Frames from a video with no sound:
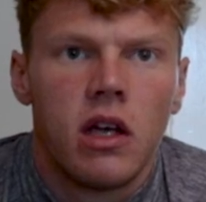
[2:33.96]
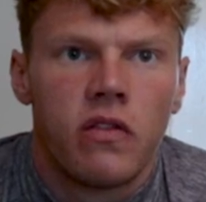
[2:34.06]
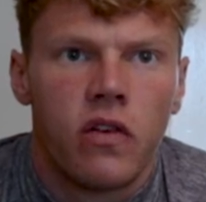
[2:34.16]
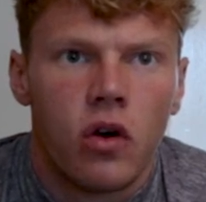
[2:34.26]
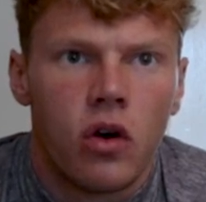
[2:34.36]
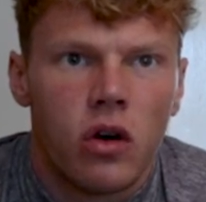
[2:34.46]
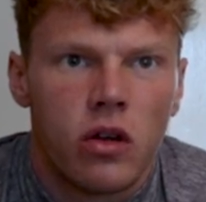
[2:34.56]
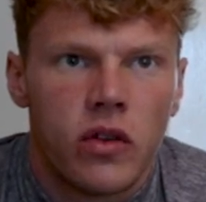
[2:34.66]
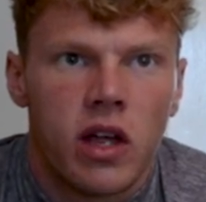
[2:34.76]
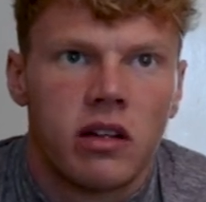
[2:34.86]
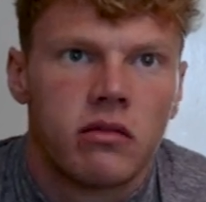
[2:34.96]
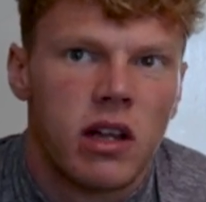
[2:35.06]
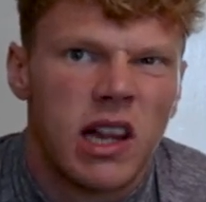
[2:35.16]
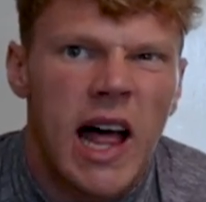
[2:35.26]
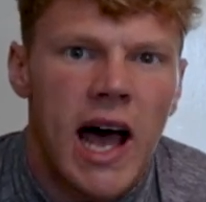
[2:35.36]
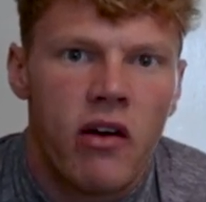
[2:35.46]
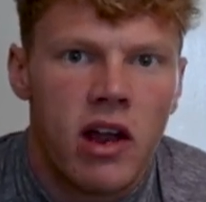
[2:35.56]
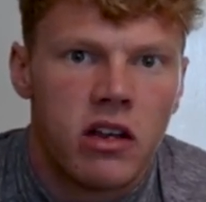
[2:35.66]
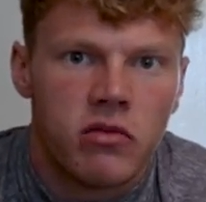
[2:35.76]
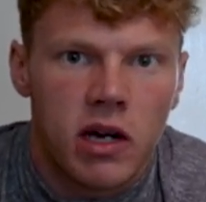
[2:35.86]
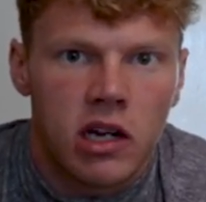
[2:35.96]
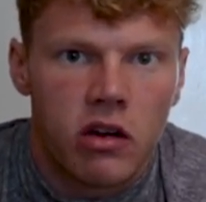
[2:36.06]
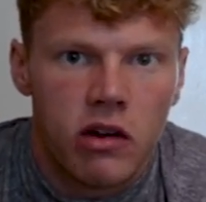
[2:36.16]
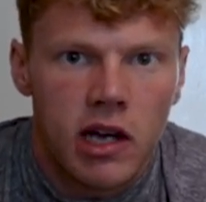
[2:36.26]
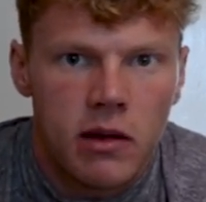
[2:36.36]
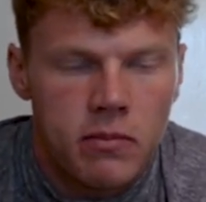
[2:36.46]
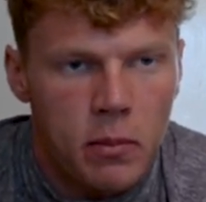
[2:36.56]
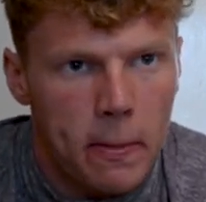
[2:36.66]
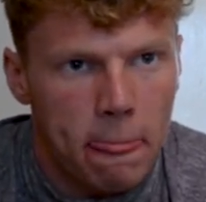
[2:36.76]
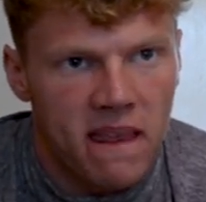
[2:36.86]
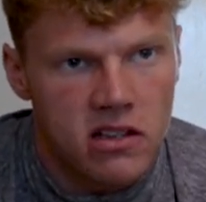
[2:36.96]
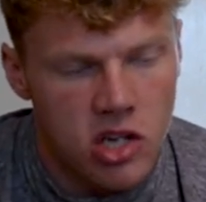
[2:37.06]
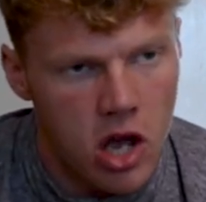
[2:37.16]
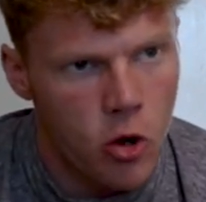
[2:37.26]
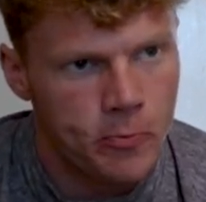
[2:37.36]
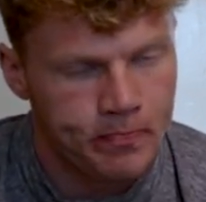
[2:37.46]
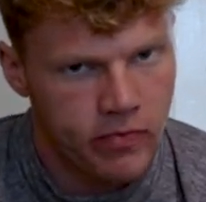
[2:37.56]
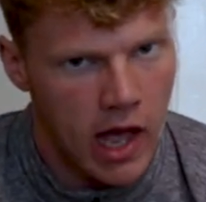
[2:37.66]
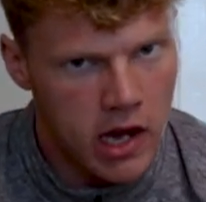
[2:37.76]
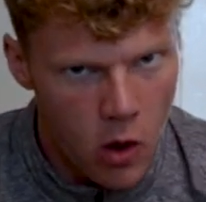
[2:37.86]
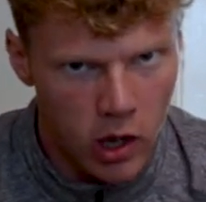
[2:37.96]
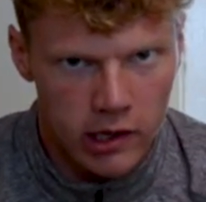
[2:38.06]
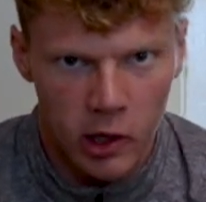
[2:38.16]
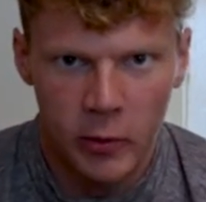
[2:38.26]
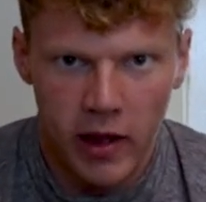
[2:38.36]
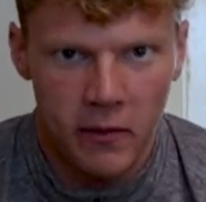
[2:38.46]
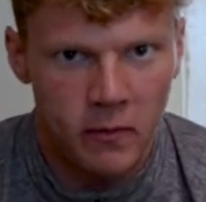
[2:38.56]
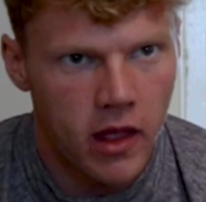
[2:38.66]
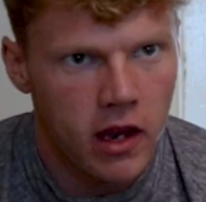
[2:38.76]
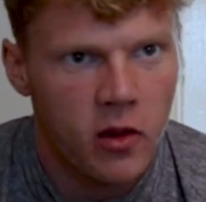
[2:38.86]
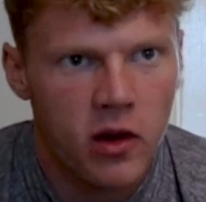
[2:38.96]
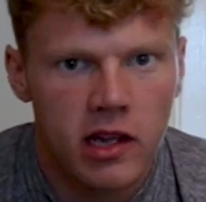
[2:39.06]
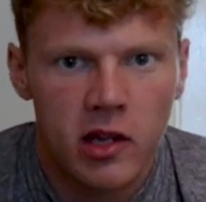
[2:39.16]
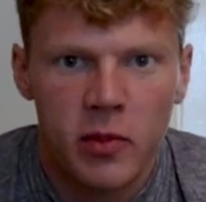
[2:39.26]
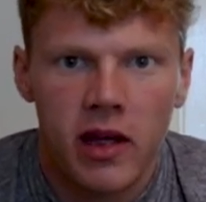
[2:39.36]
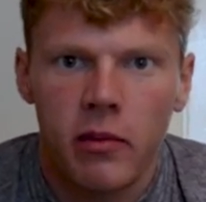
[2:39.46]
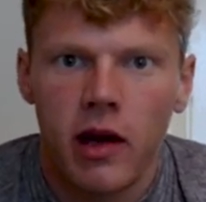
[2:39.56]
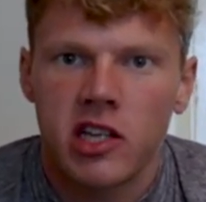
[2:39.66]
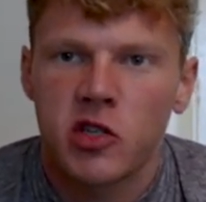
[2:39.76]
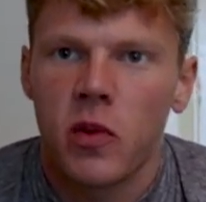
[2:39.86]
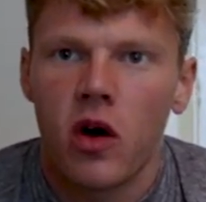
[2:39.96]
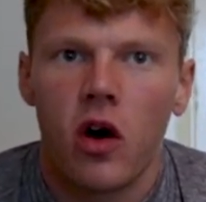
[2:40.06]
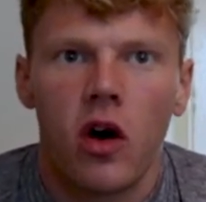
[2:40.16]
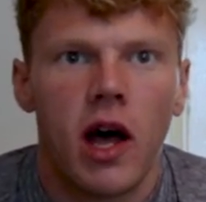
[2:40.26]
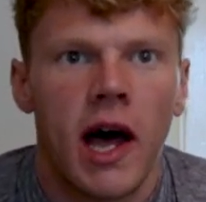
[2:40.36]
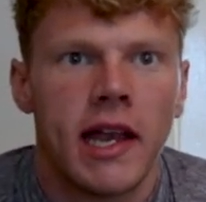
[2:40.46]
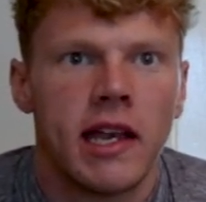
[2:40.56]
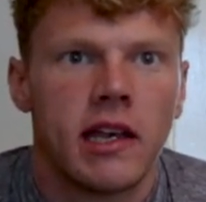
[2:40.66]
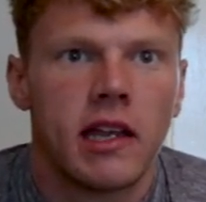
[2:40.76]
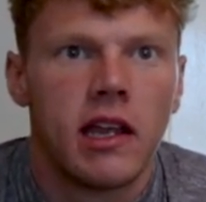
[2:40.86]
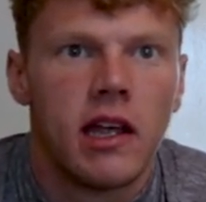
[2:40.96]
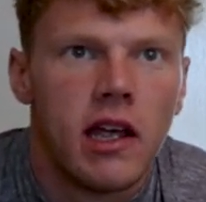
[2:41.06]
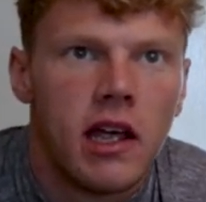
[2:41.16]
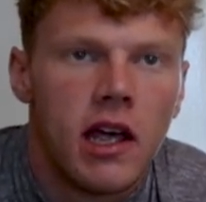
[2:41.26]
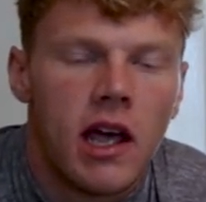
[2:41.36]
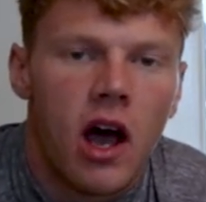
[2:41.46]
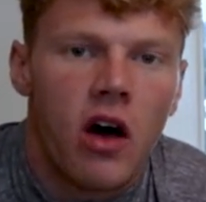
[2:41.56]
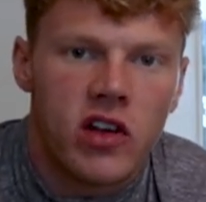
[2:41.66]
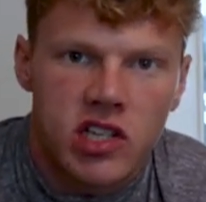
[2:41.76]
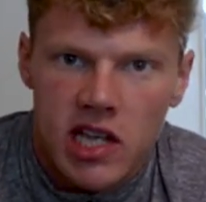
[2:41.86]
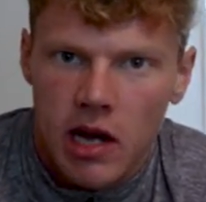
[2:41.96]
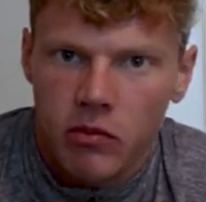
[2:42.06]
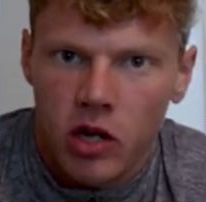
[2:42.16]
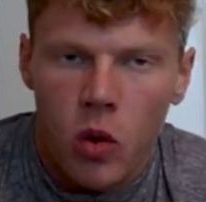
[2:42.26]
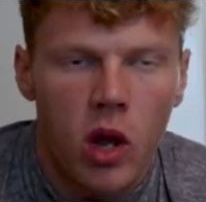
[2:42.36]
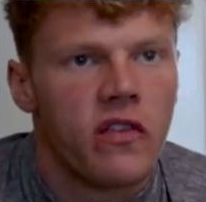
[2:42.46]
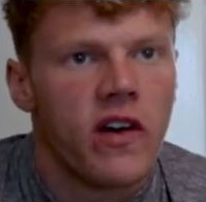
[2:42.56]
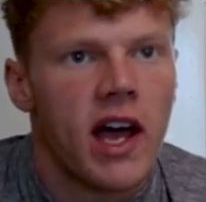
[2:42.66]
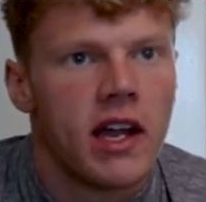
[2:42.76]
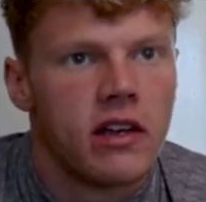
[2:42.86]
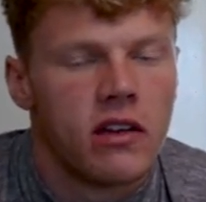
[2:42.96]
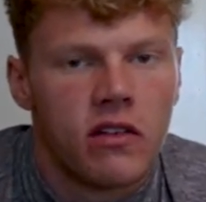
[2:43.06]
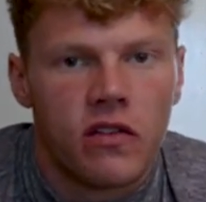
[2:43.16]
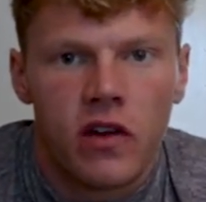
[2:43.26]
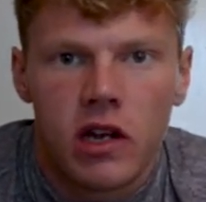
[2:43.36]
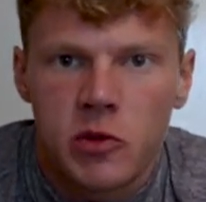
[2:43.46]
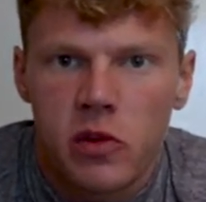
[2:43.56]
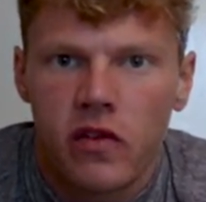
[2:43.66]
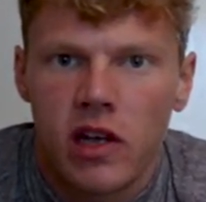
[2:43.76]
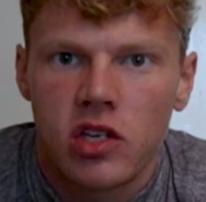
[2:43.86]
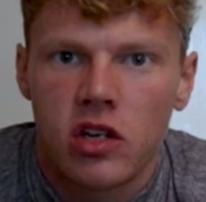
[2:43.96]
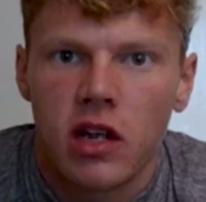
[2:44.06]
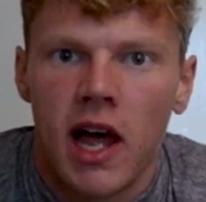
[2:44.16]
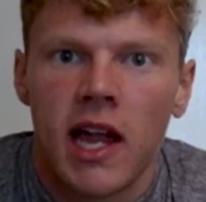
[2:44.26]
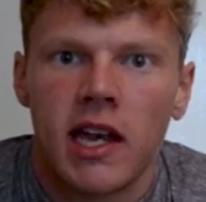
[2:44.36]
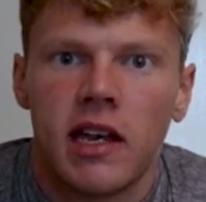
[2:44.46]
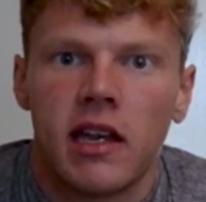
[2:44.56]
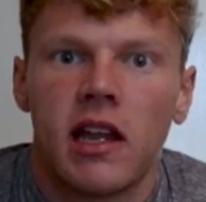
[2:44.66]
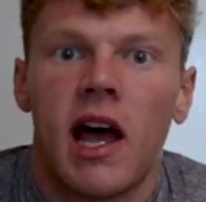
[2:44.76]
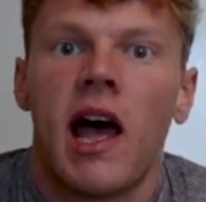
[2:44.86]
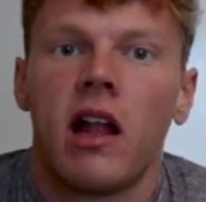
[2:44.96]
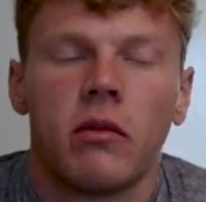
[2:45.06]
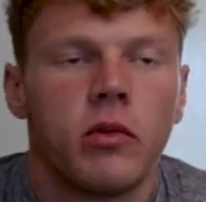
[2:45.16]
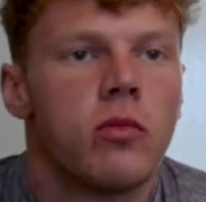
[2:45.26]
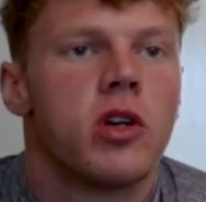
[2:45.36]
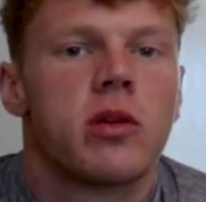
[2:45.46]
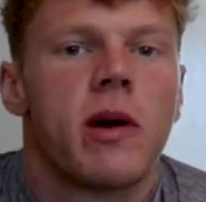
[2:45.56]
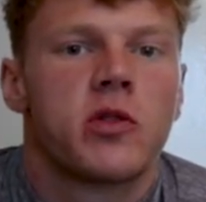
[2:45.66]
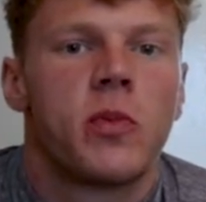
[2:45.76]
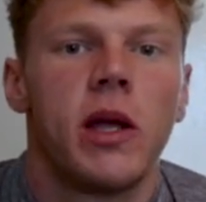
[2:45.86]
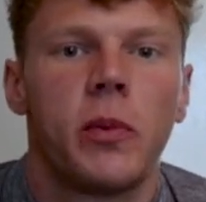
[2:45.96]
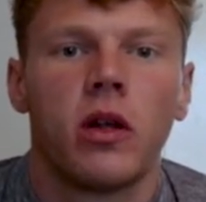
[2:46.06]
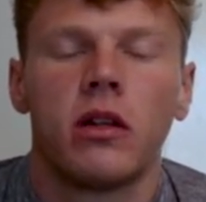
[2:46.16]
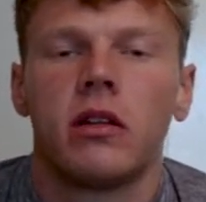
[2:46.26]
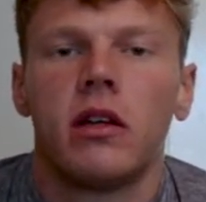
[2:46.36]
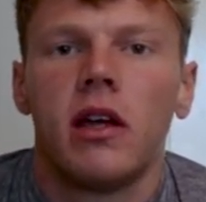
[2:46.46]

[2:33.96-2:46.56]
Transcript: for the latter end of my career. So I know a little bit, I know a little bit about sport and obviously I'm a qualified fitness professional and I help numerous amounts of people.